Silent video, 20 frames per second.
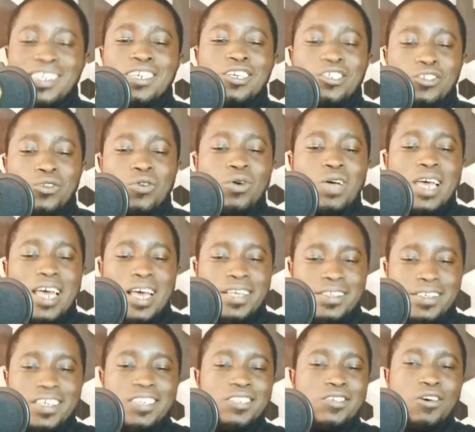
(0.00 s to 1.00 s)
So
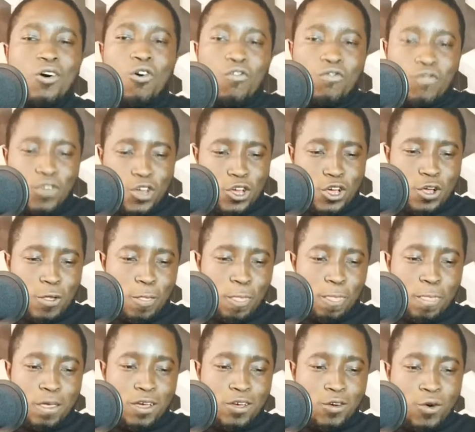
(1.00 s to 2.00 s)
essence of
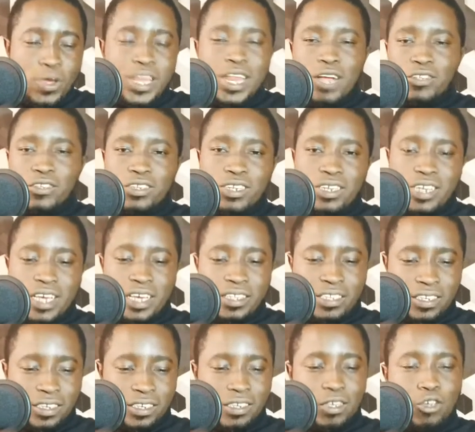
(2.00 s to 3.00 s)
going out on a date
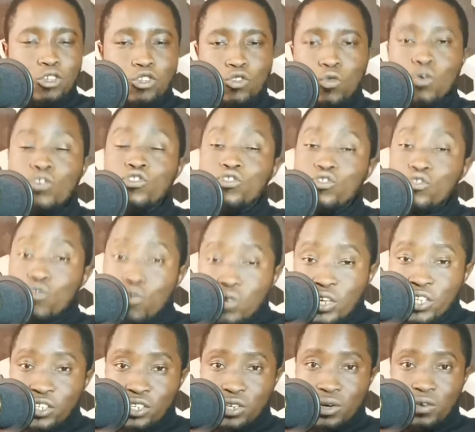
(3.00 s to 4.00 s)
is you want to know
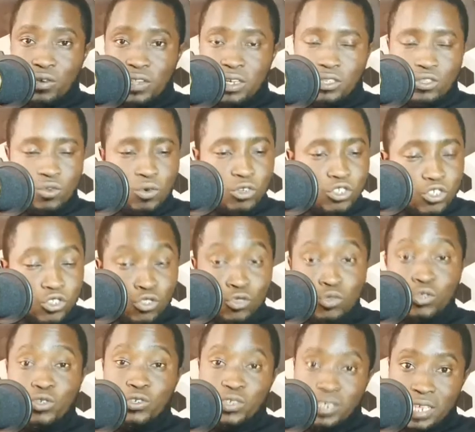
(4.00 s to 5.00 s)
each other, you want to
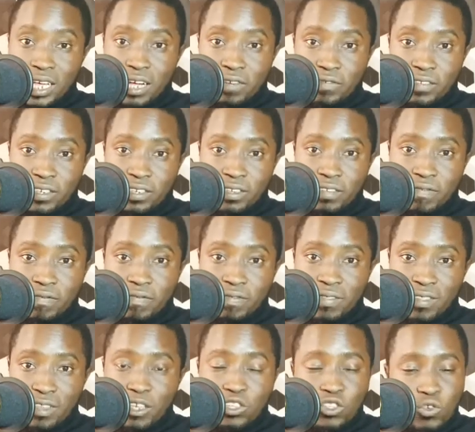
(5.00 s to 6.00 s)
know yourselves,
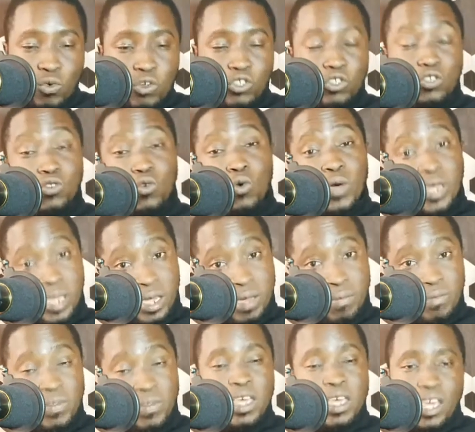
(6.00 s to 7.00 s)
you want to know
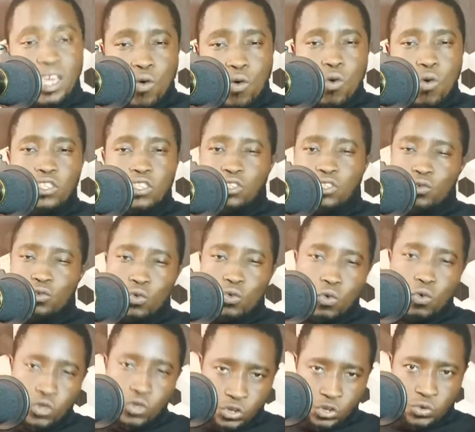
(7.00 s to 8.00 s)
him, he wants to
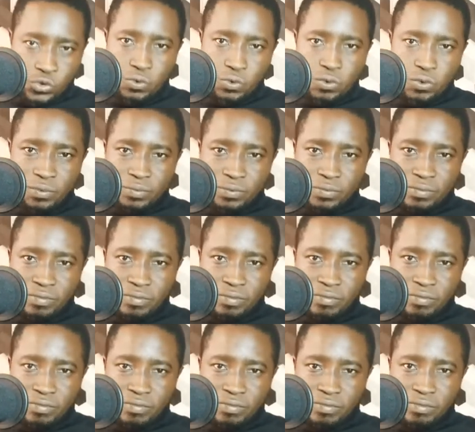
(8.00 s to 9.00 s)
know you.
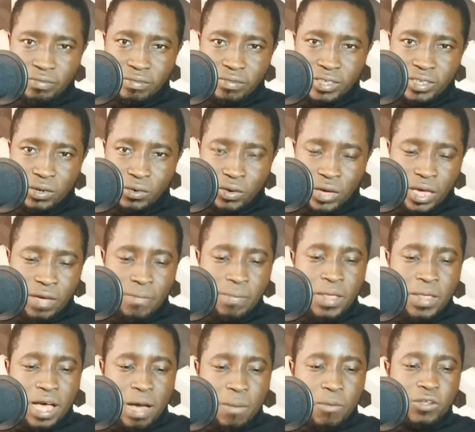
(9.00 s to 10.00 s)
Okay,
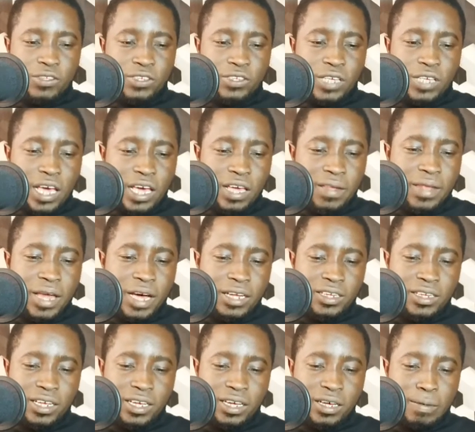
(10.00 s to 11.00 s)
I'm not saying that
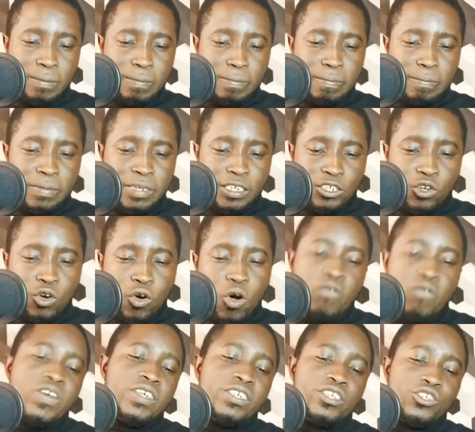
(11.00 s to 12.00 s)
your
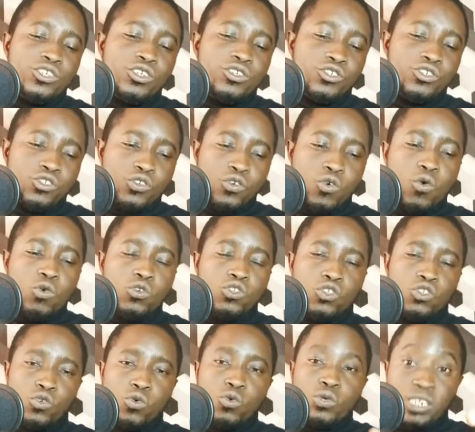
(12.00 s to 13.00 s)
conversation should go
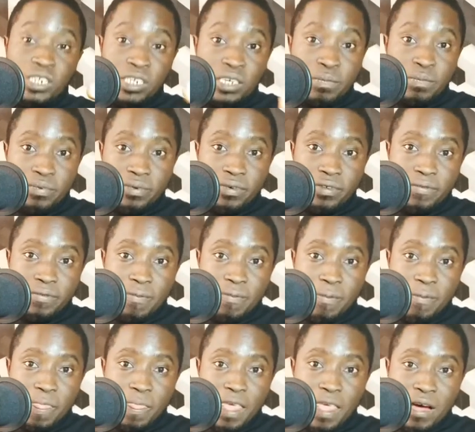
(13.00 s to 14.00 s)
so deep,
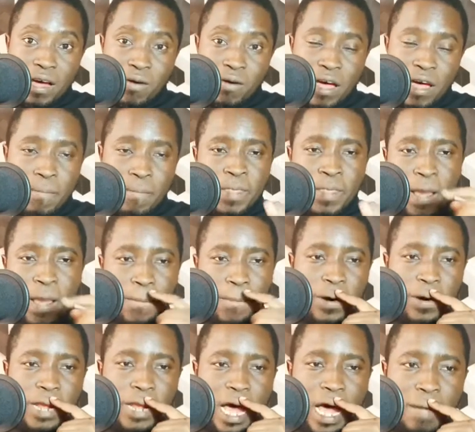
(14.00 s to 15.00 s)
all right,
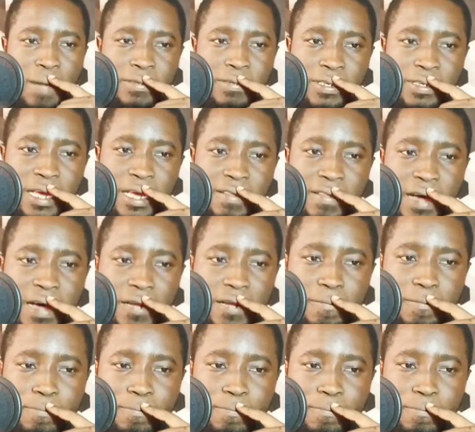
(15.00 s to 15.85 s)
but I'm saying that